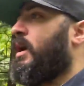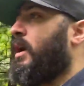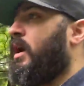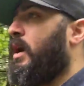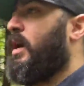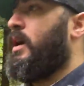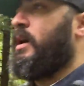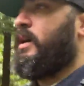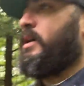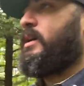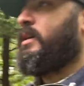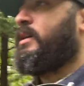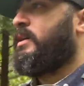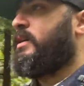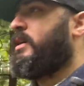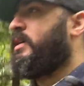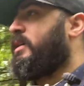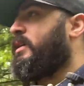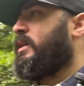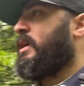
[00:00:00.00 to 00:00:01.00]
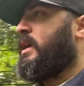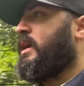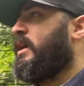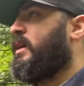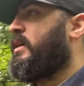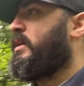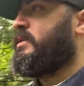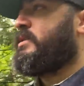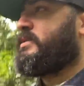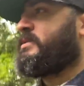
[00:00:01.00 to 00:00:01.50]
uh yeah
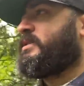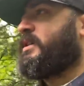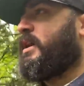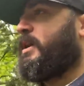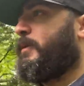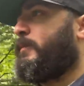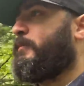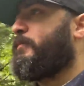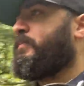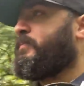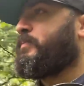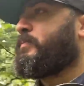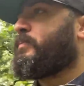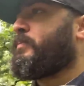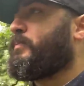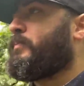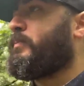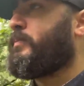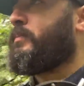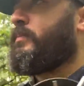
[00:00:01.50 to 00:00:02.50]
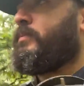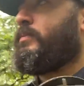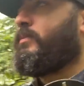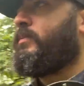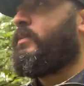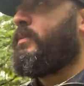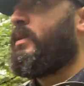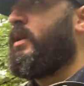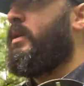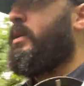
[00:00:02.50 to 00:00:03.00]
so
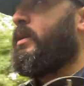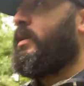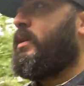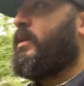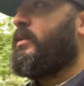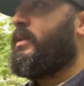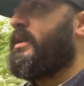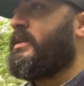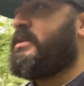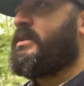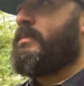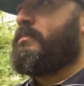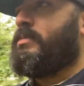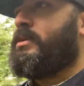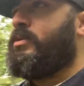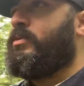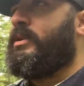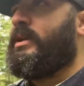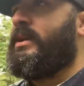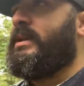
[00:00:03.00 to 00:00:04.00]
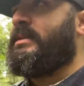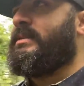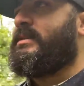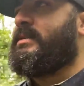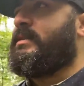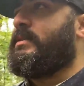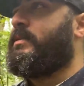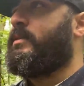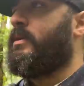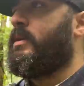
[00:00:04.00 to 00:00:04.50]
that's about it